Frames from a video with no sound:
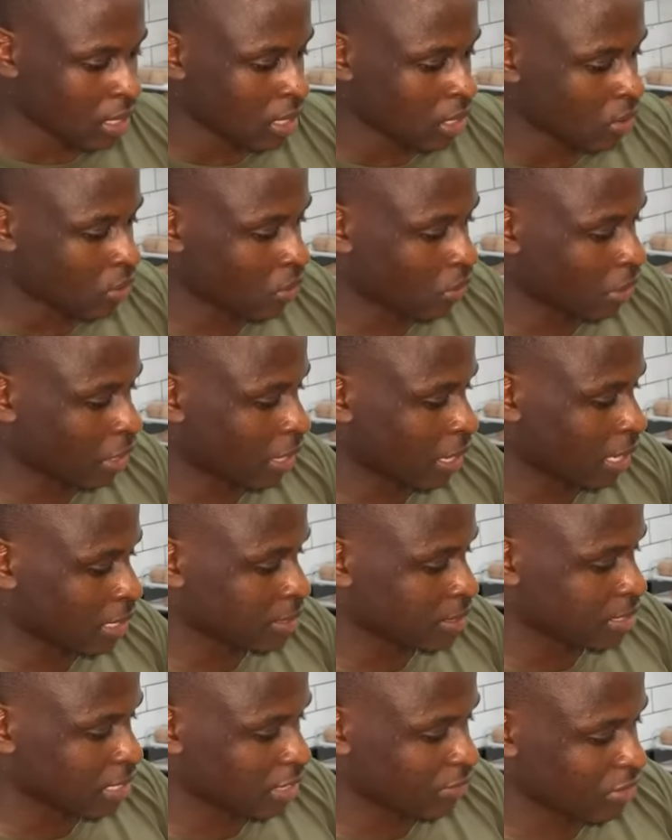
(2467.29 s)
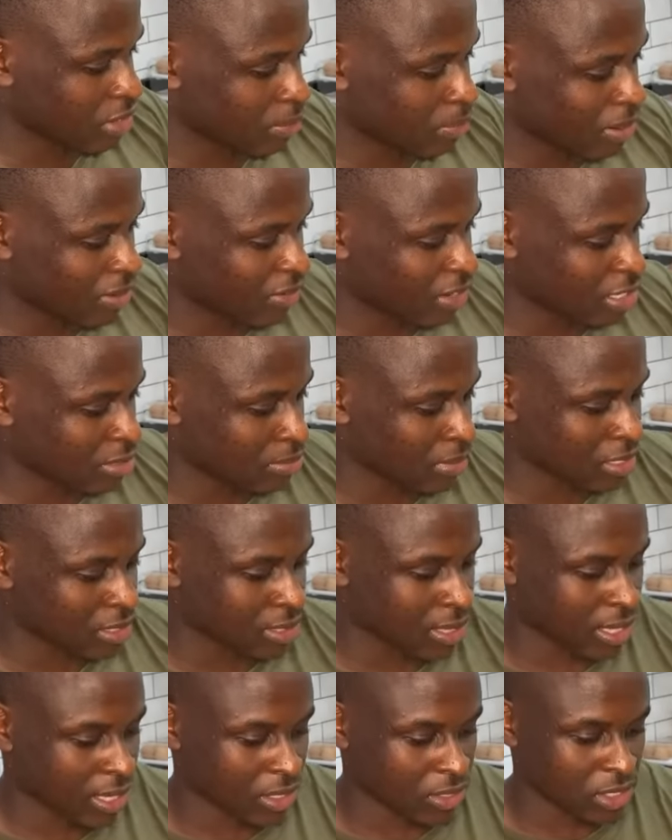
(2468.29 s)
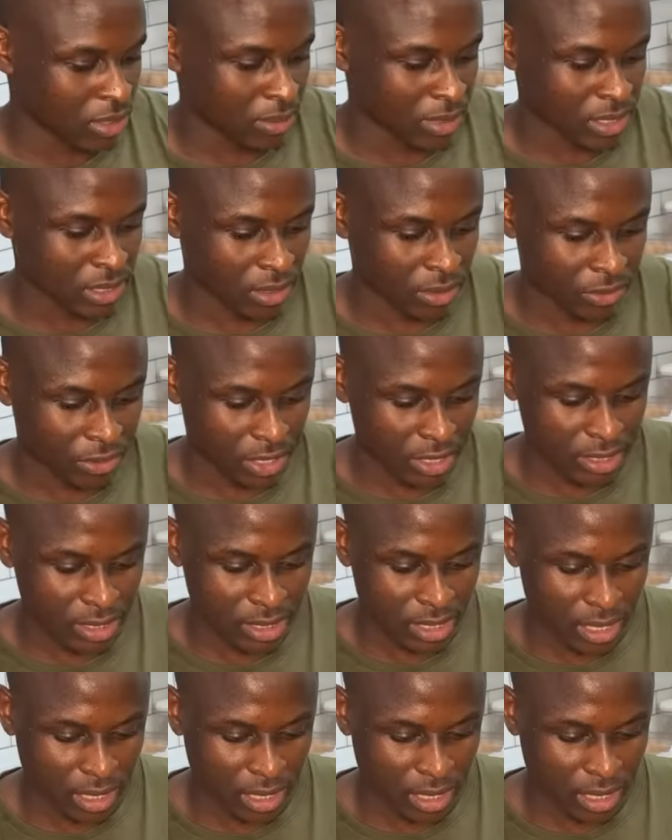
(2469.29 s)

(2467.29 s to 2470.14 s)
Koree, and Sylvia. Perfect match. Thank you so much, Lawrence.